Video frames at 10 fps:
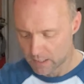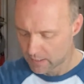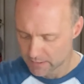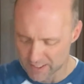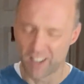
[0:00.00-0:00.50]

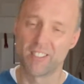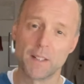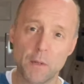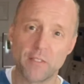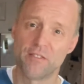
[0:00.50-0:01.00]
It's not really
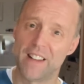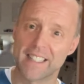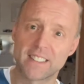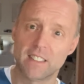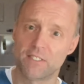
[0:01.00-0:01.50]
moving
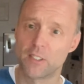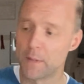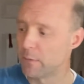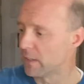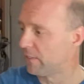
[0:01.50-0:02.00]
fast enough for
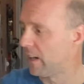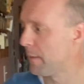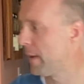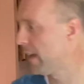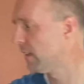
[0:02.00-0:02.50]
me with the fry
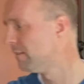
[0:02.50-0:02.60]
pan.